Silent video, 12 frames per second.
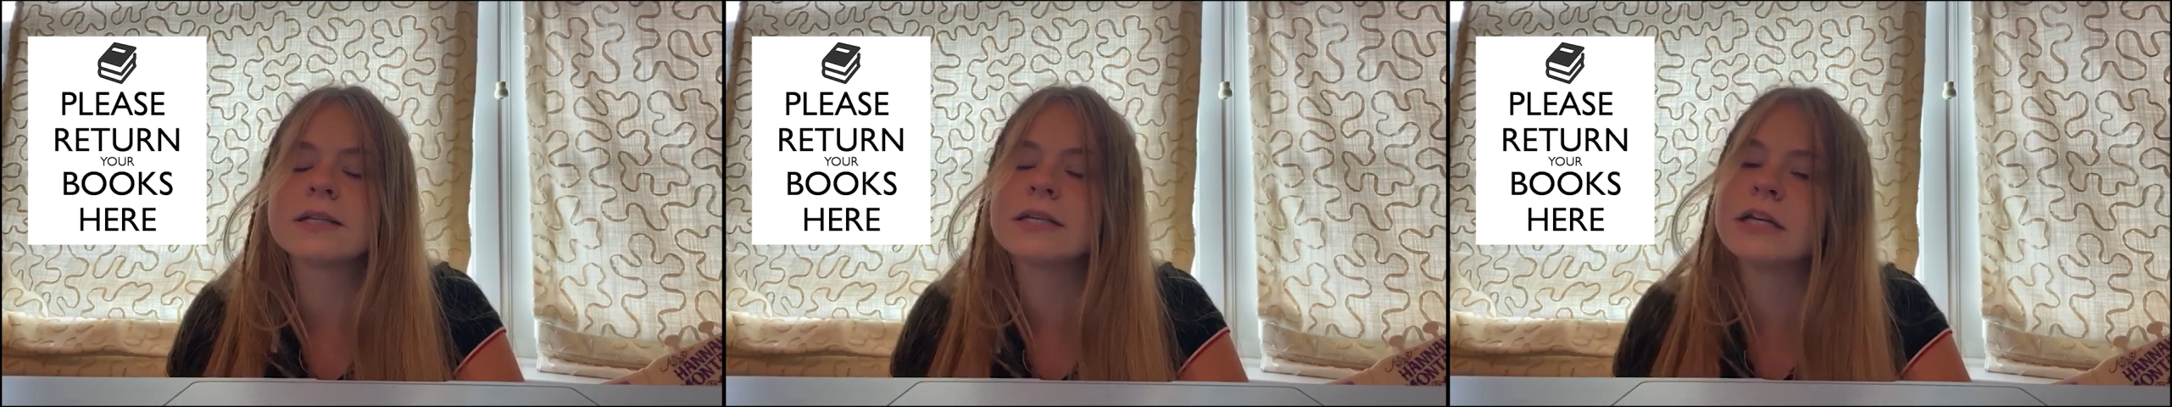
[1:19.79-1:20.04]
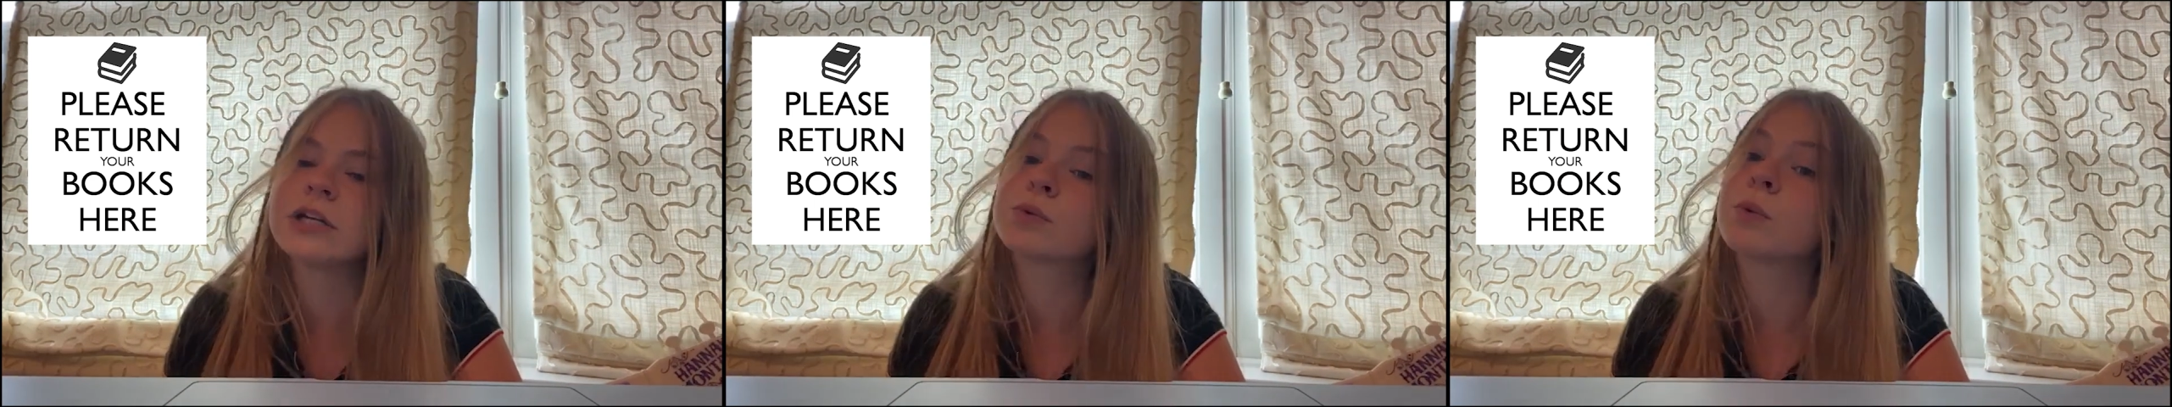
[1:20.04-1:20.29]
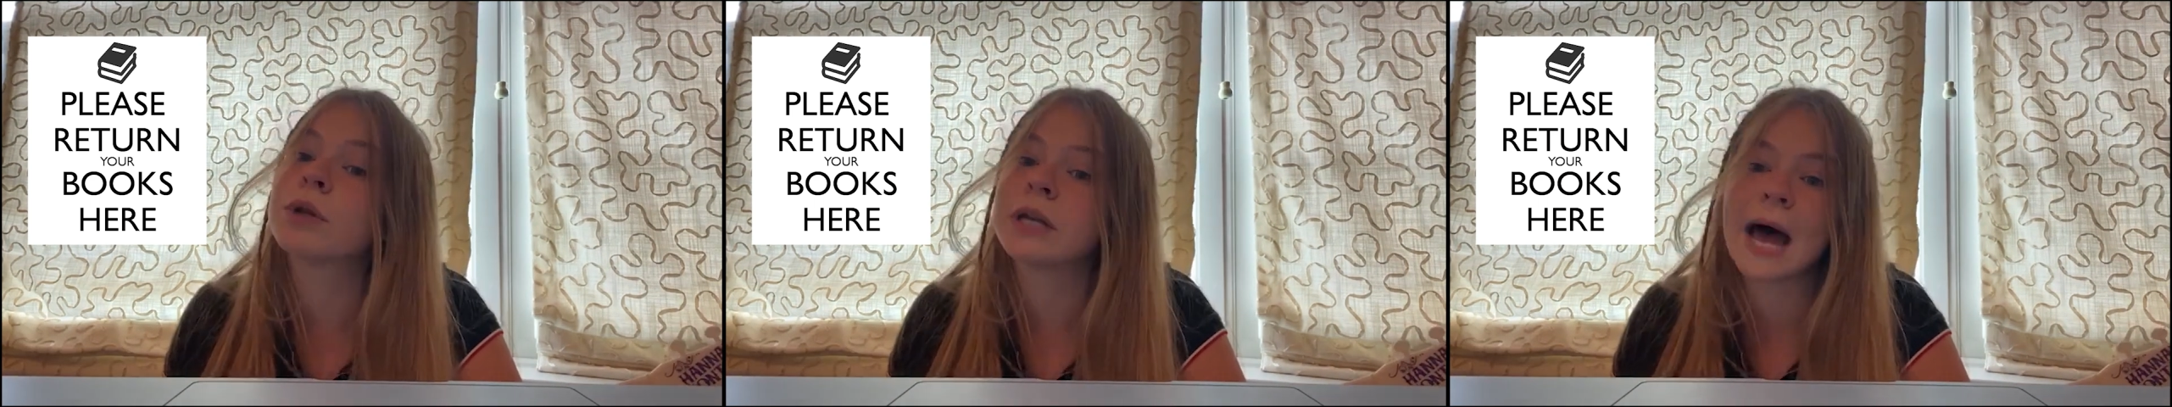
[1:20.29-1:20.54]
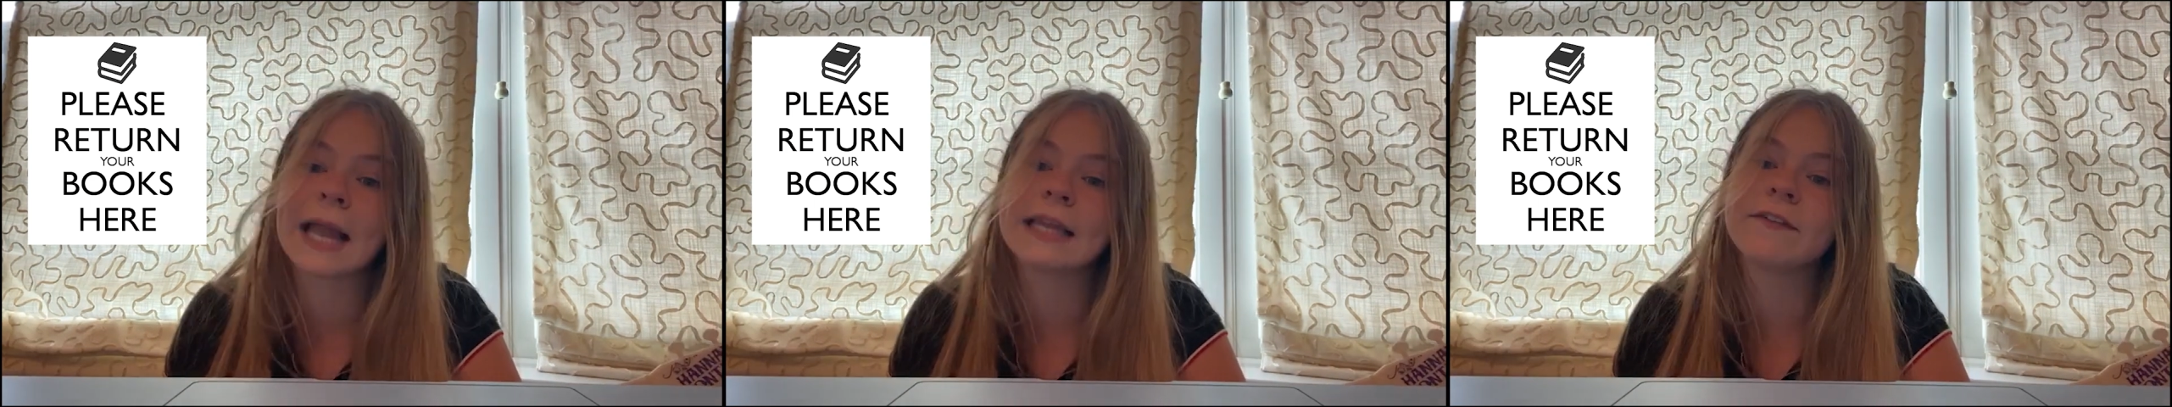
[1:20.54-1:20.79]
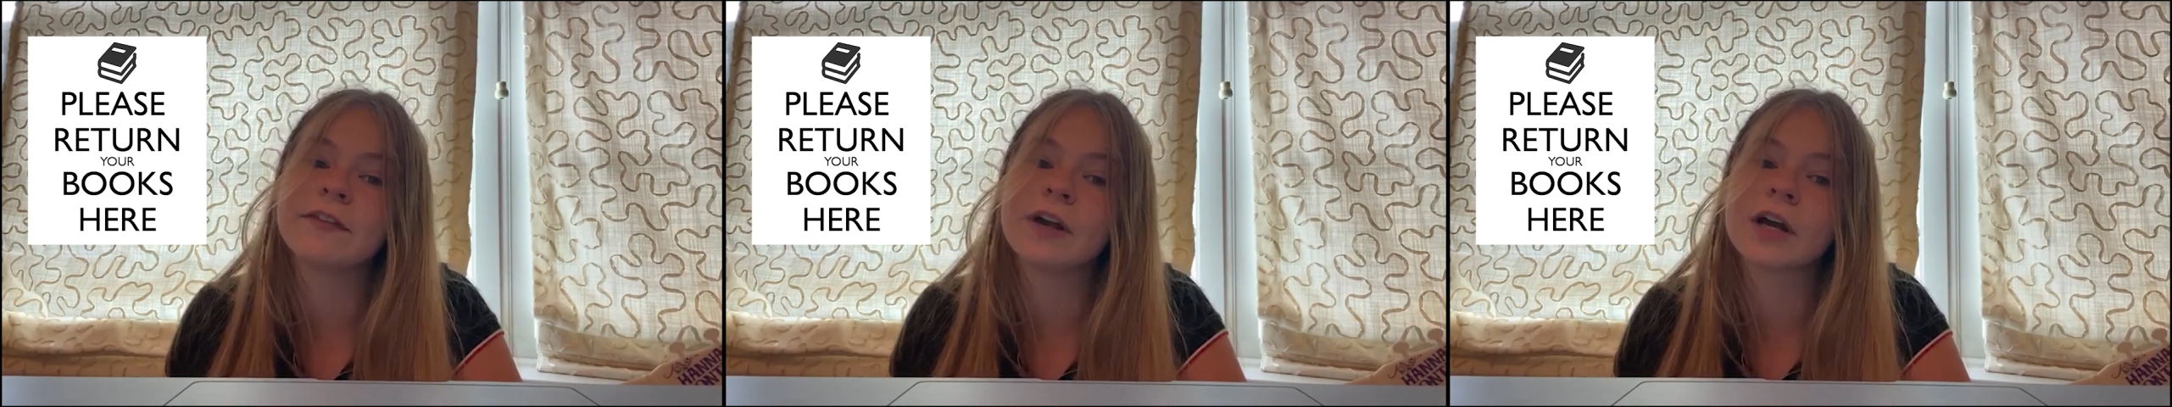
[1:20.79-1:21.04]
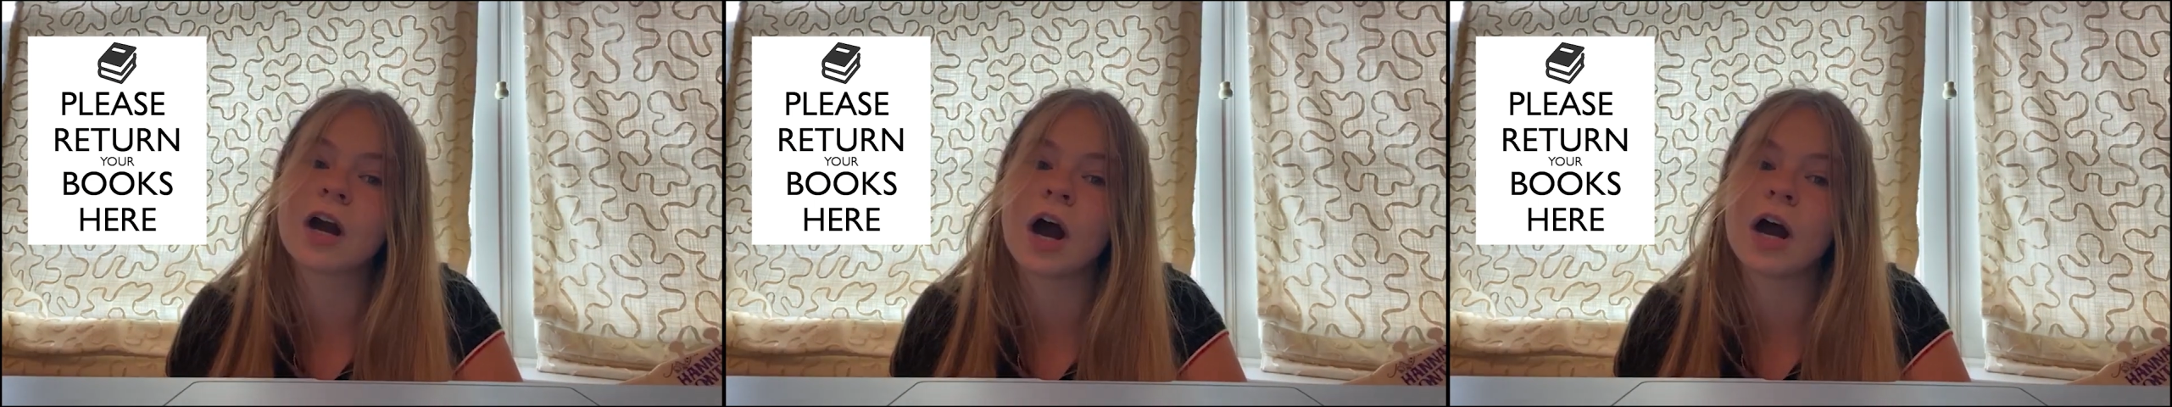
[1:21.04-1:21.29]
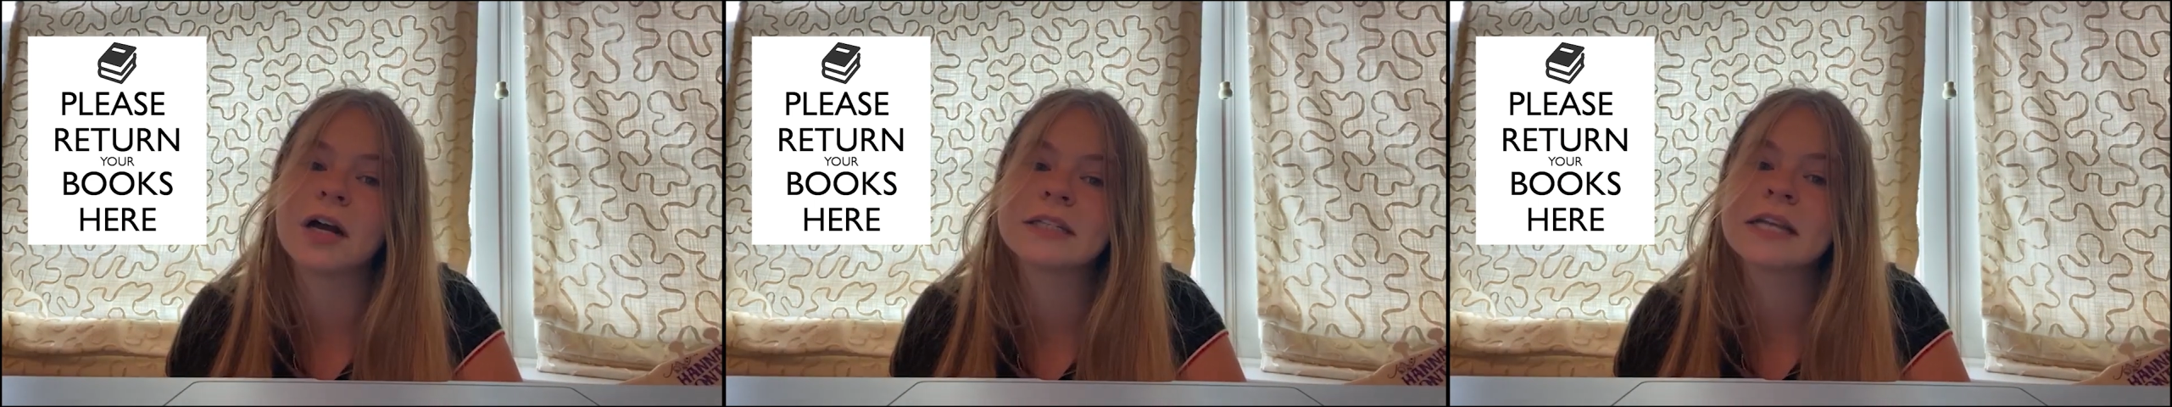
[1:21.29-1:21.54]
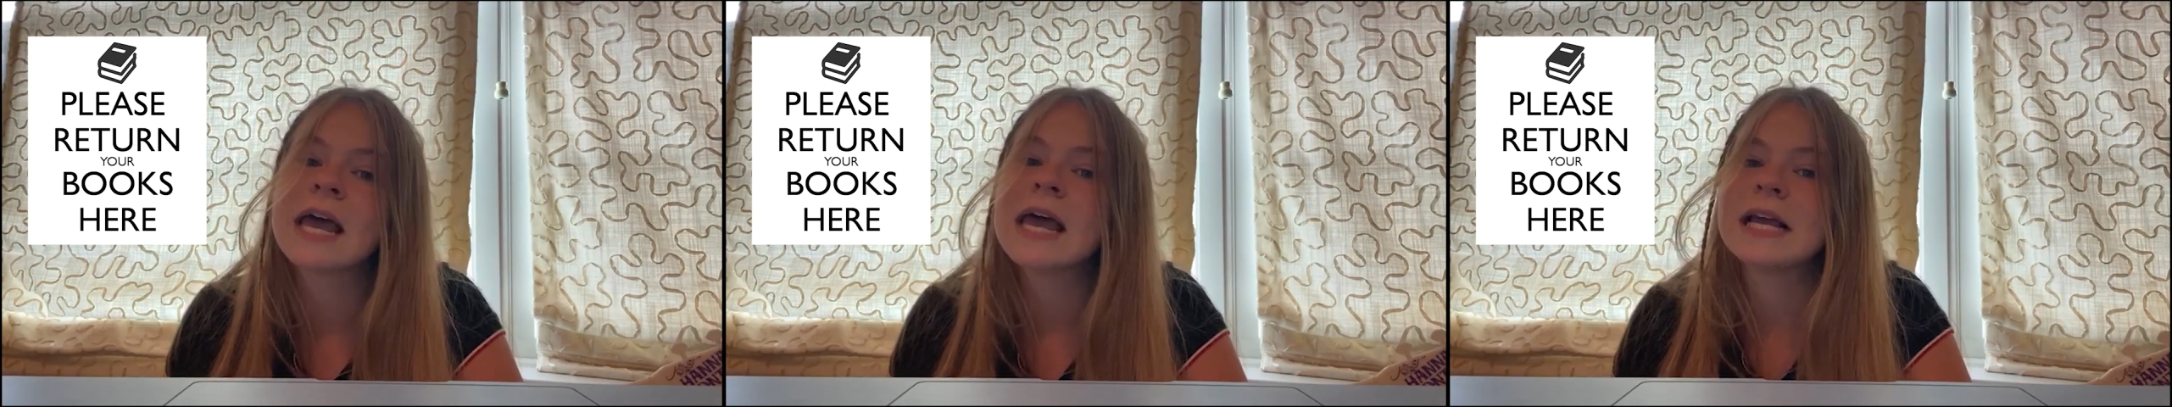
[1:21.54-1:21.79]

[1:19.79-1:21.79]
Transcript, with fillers: Seniors will not leave their cars.